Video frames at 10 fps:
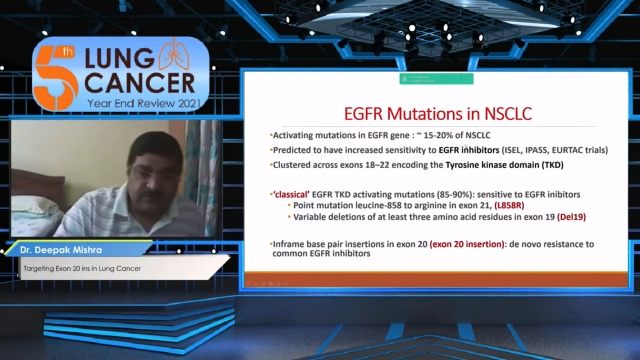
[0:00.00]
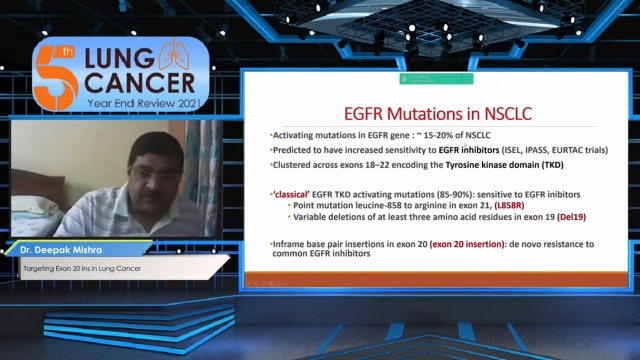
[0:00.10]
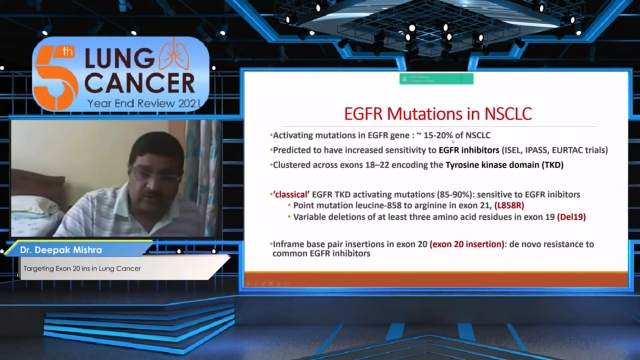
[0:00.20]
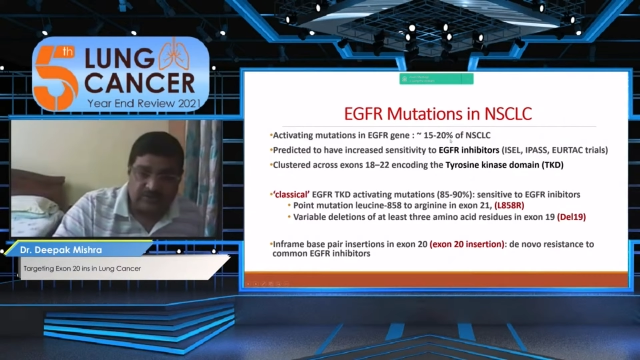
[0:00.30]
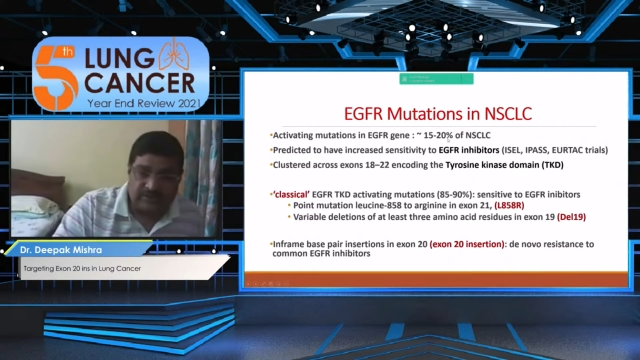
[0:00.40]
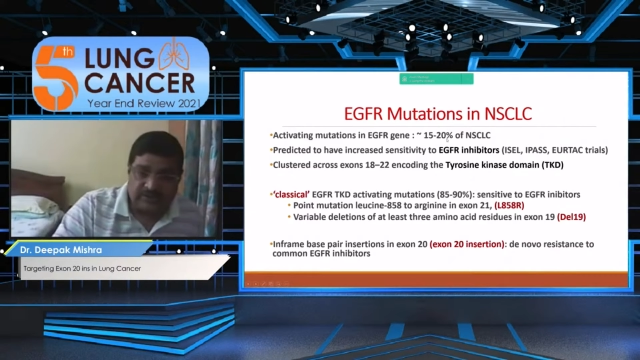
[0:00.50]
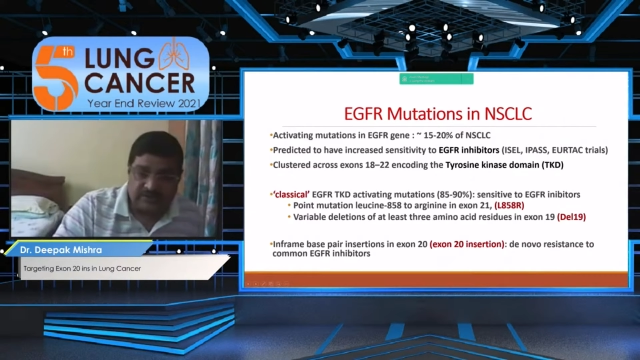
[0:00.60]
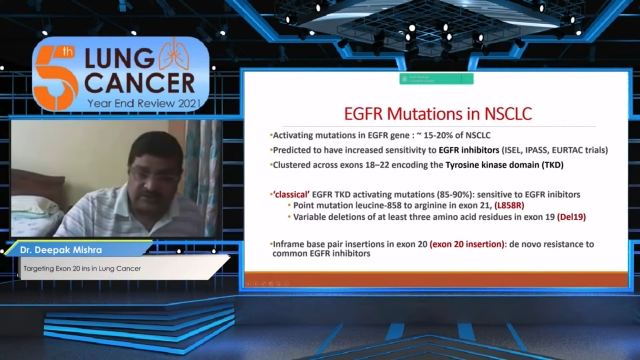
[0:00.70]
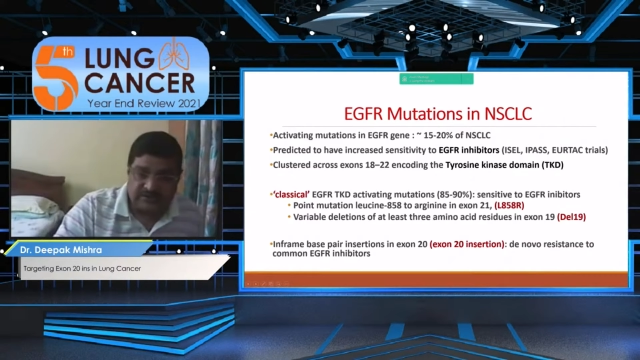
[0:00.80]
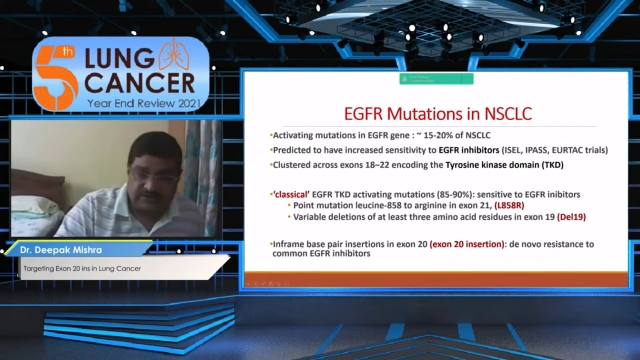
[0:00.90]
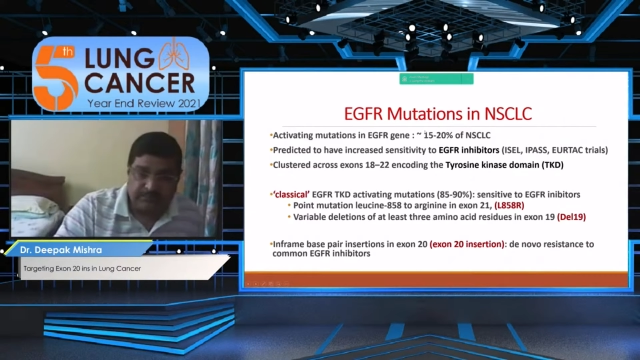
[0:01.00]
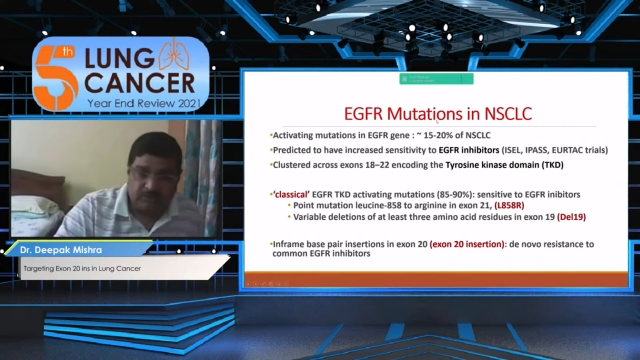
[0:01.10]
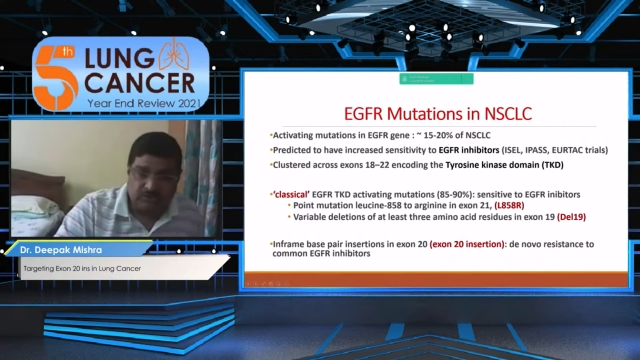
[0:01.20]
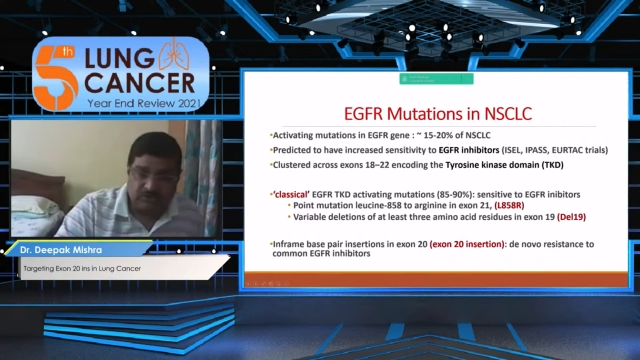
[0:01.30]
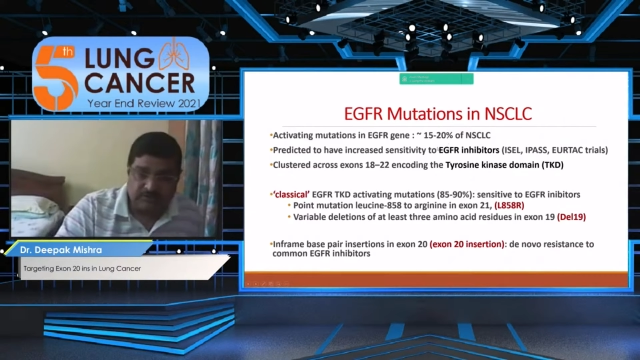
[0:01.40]
in our center is
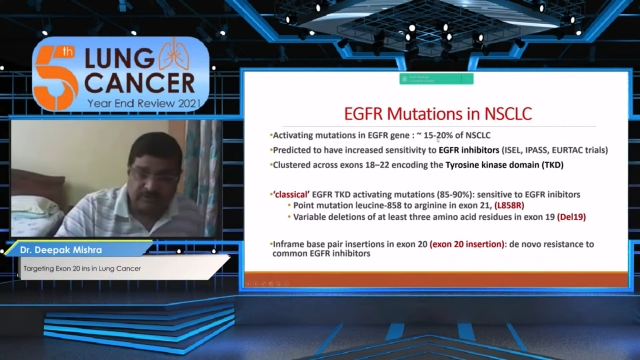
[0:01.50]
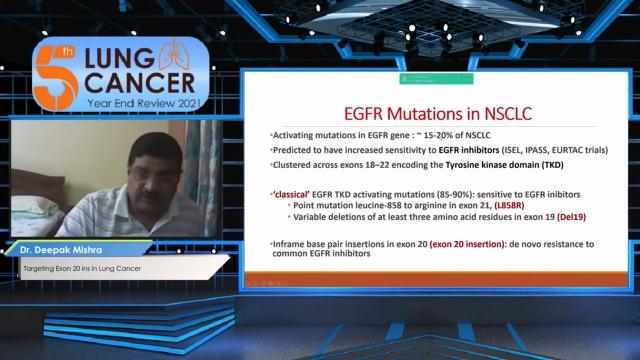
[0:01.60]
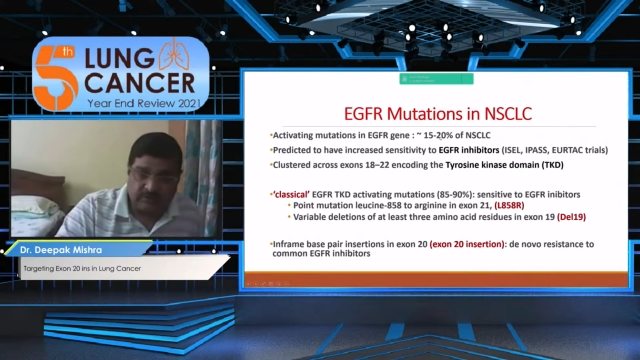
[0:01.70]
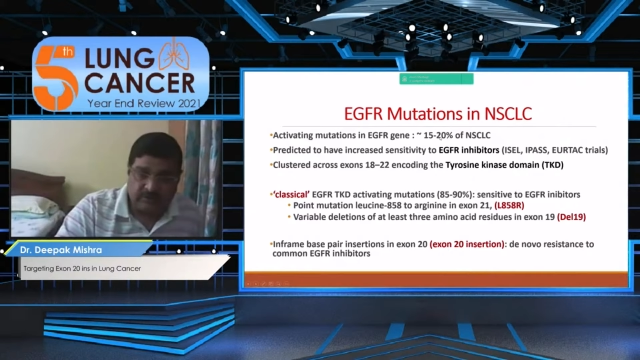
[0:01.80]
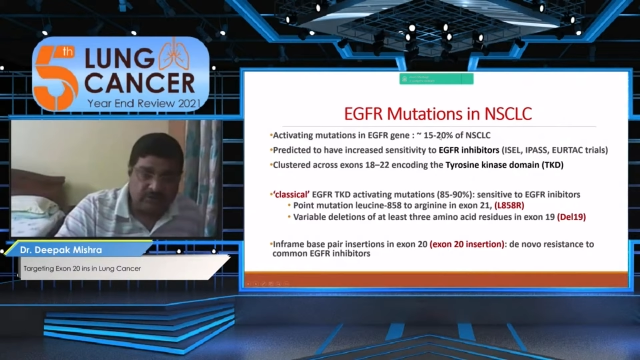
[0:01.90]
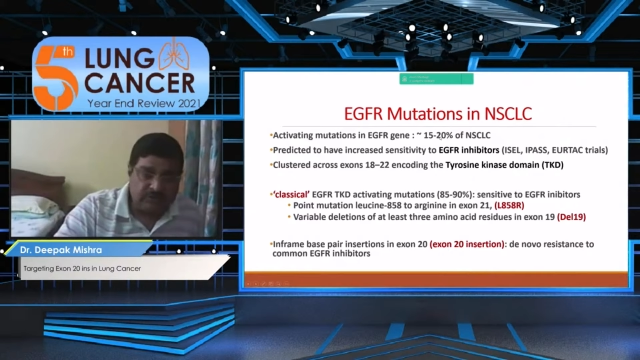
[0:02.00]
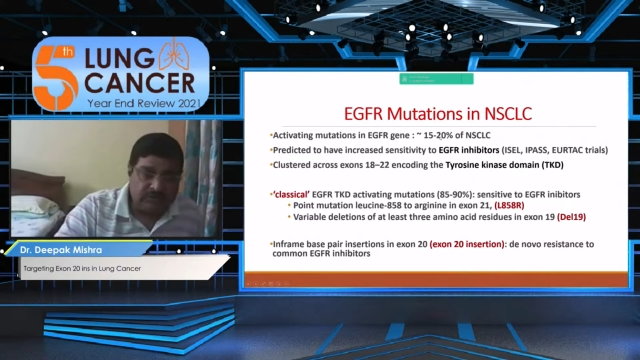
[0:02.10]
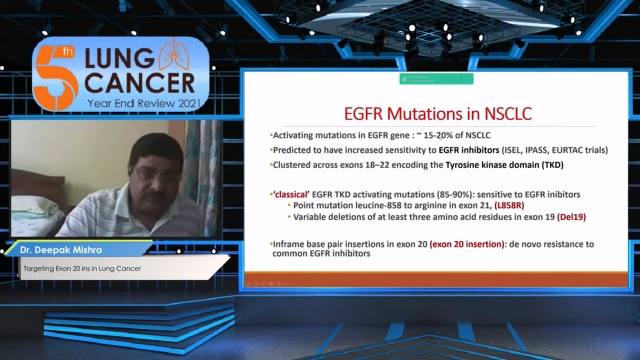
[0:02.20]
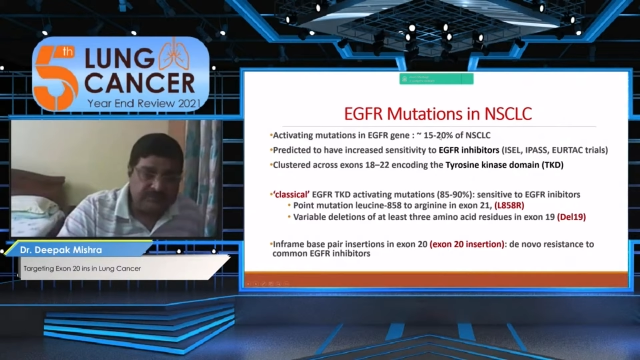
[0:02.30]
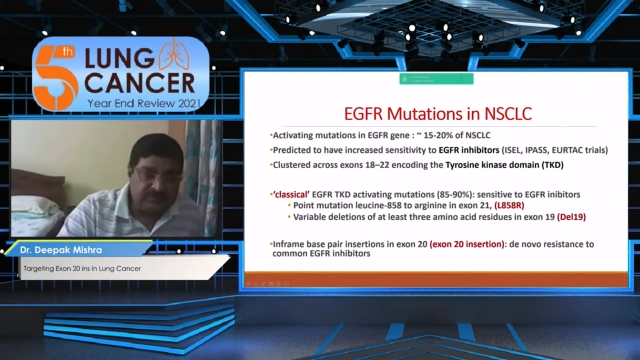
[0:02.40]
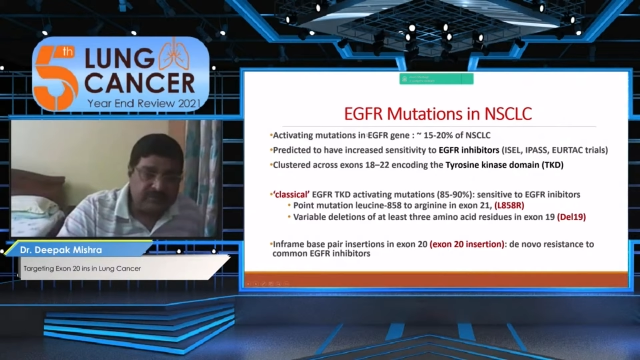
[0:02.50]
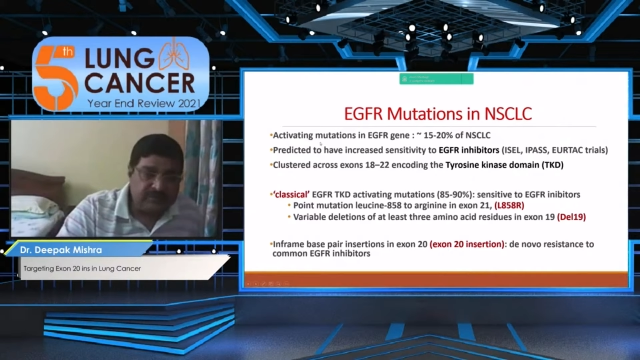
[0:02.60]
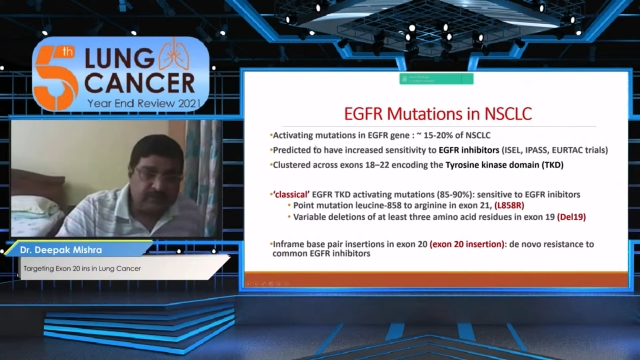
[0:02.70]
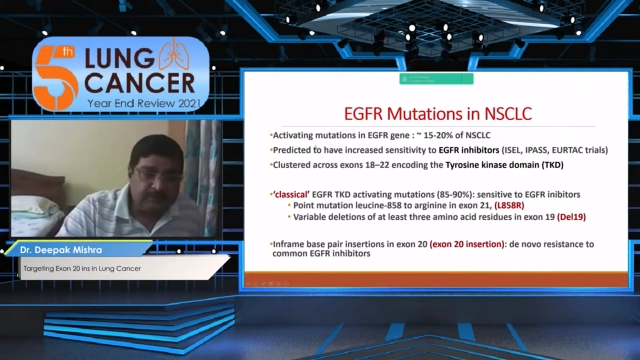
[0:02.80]
approximately around 30%,